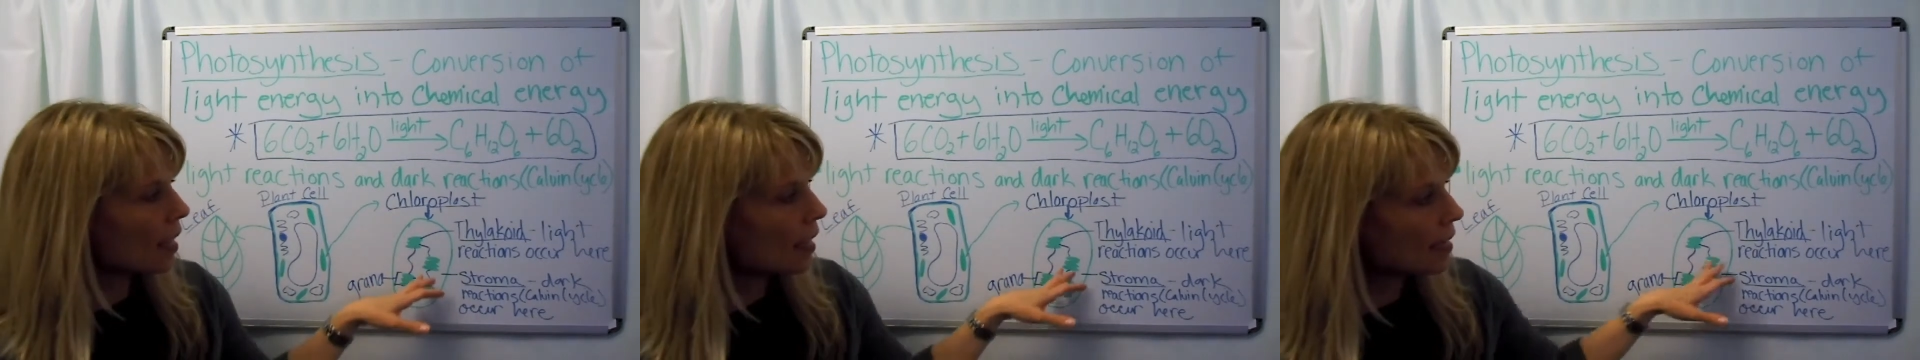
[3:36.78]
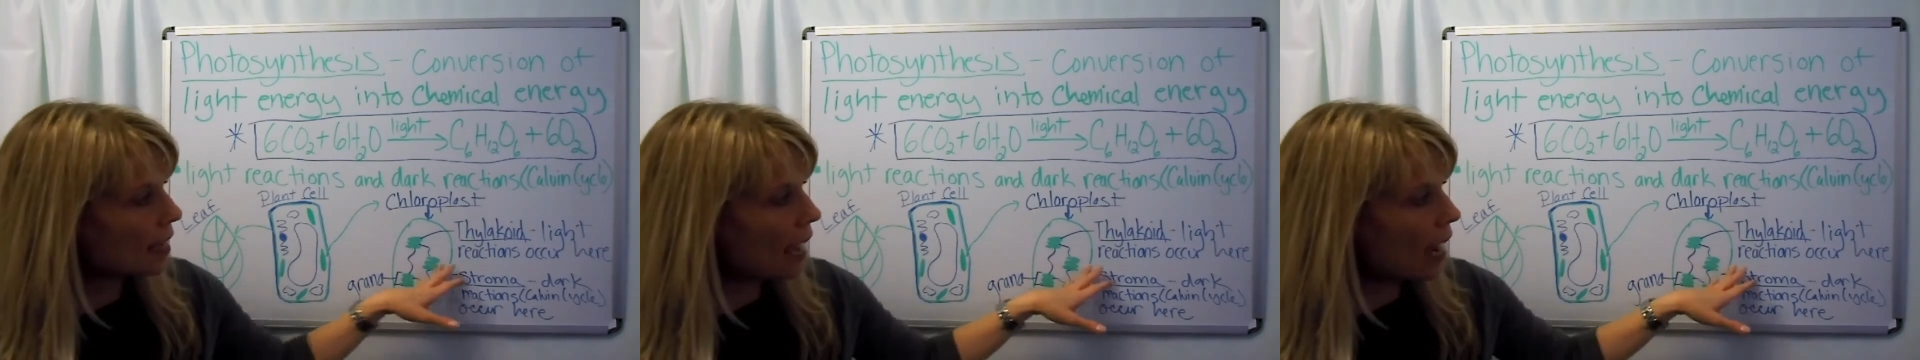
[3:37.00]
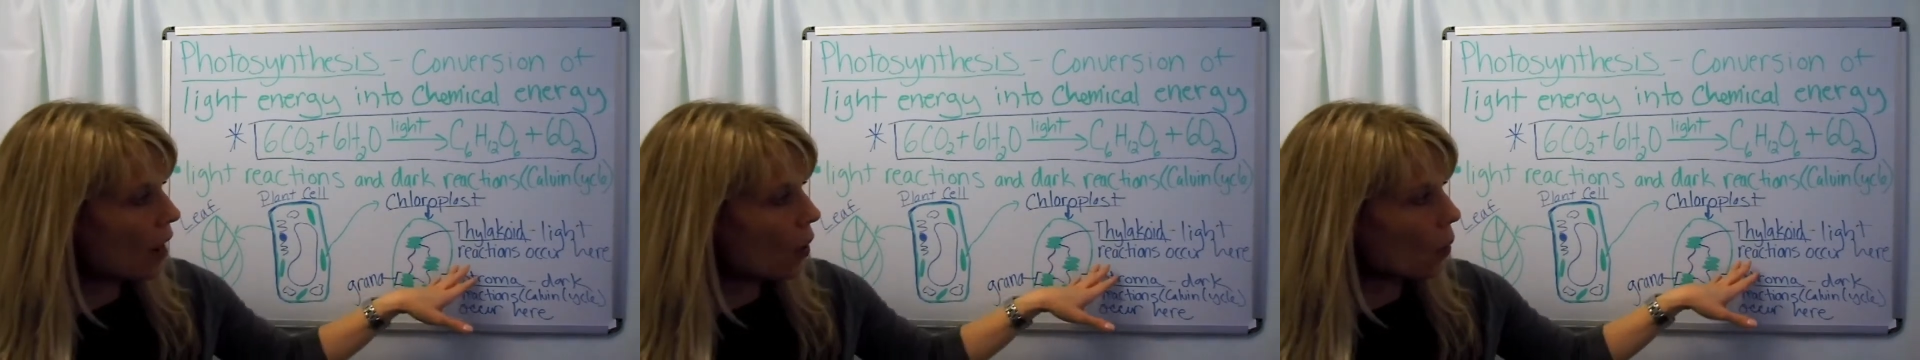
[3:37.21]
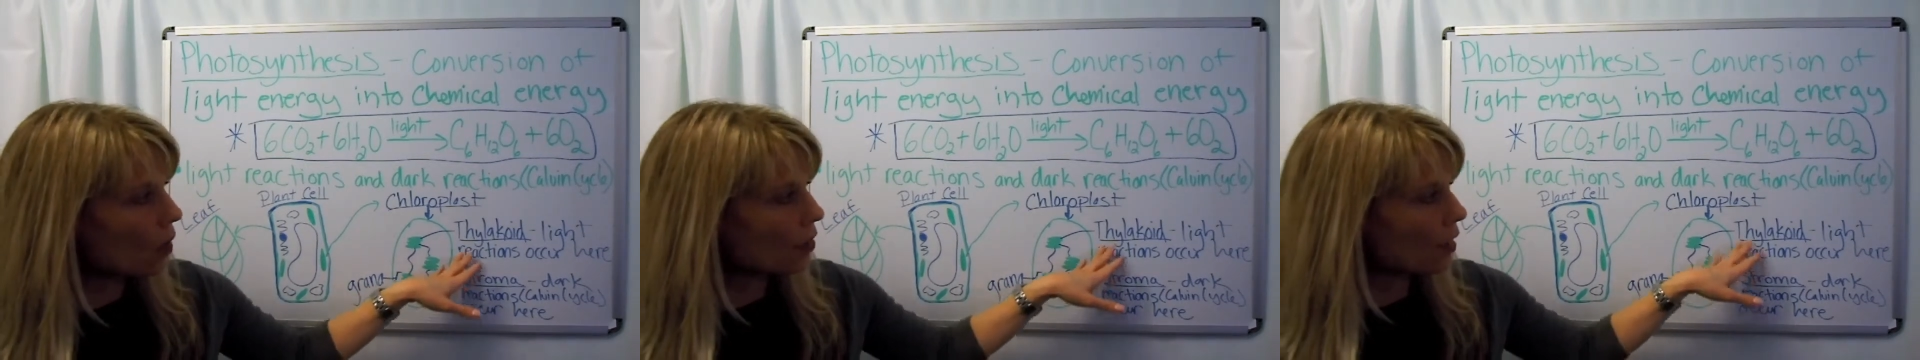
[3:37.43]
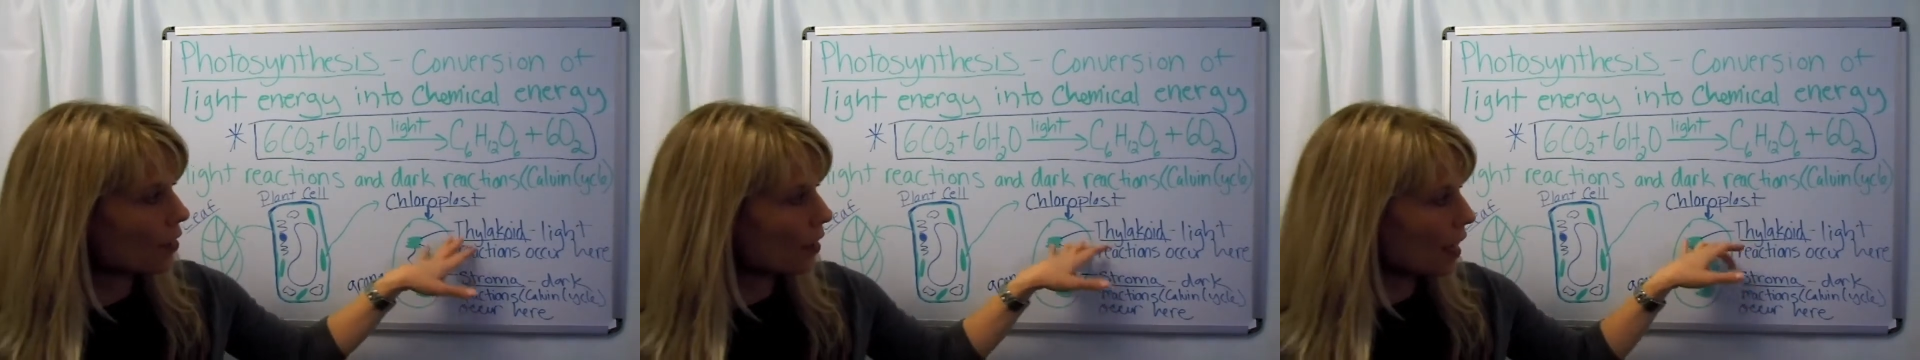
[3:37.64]
Now,
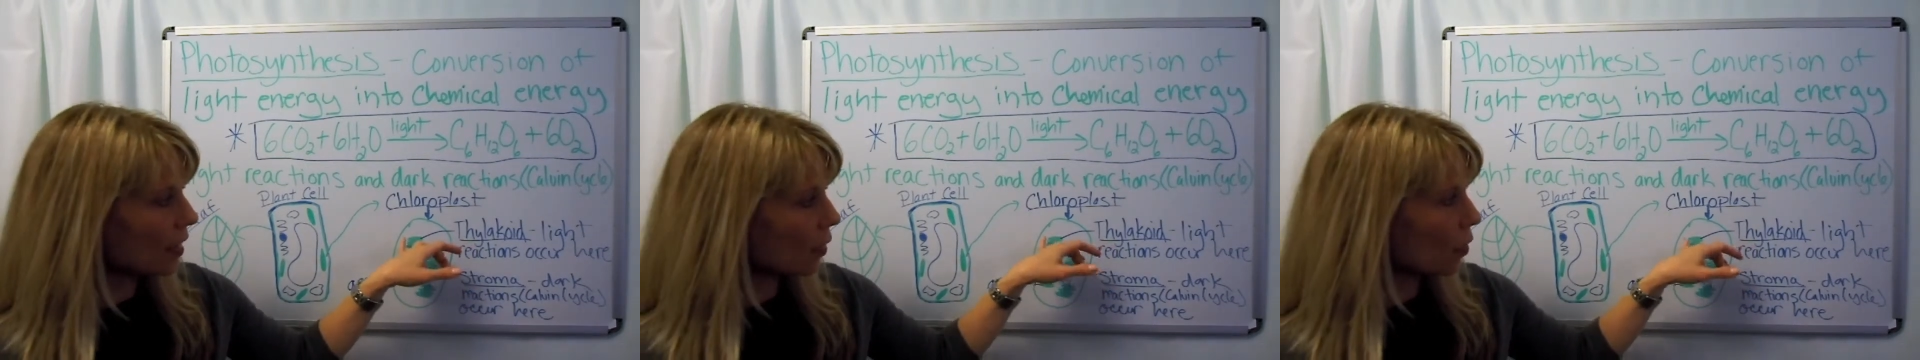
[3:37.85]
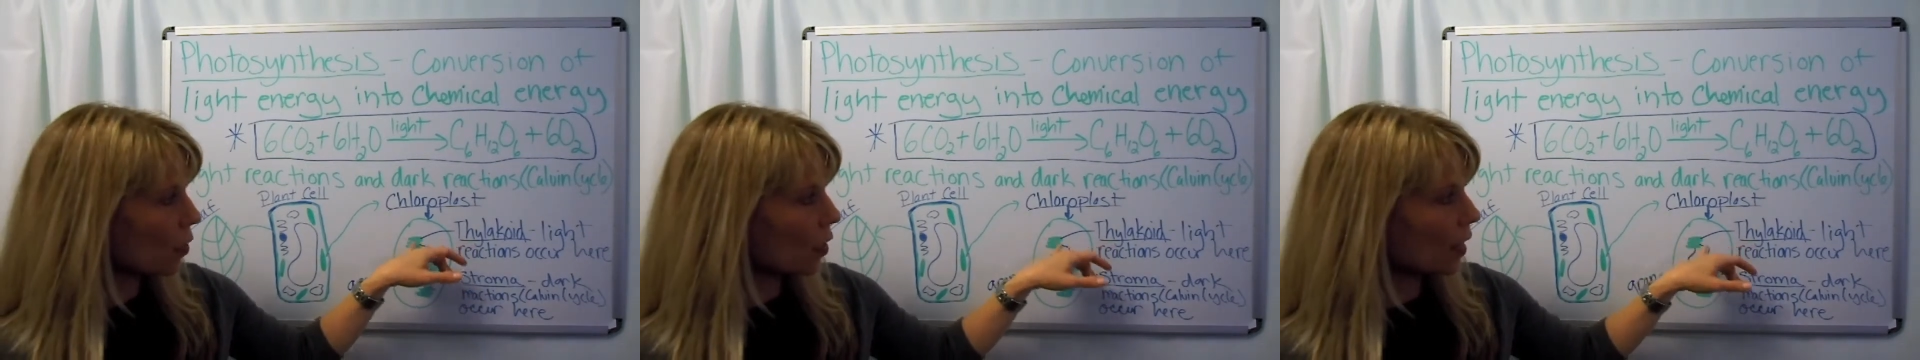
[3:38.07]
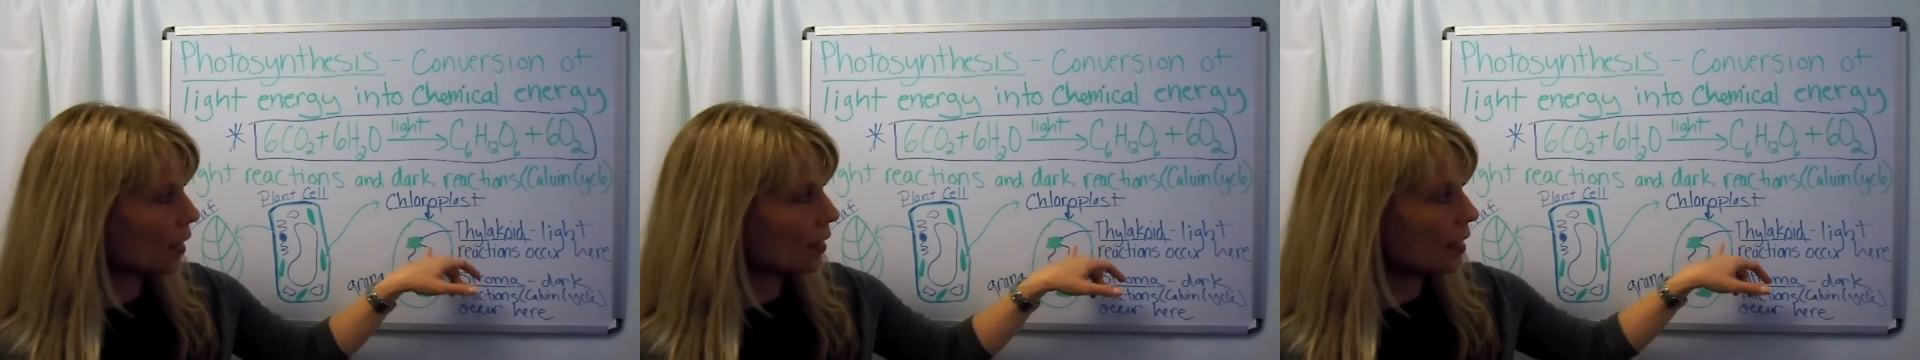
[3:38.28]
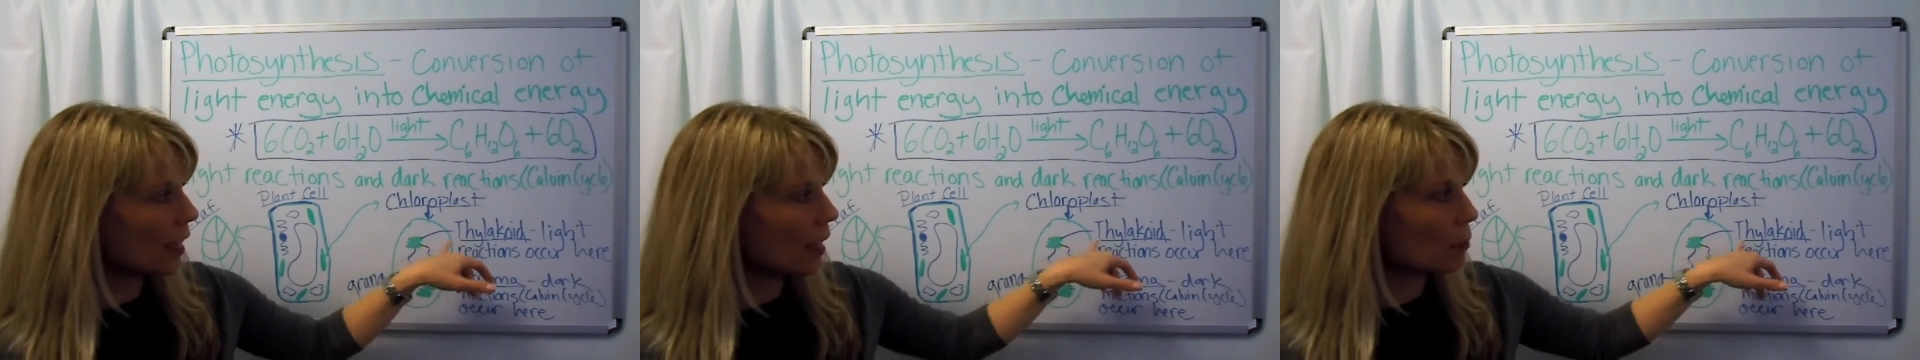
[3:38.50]
the thylakoid,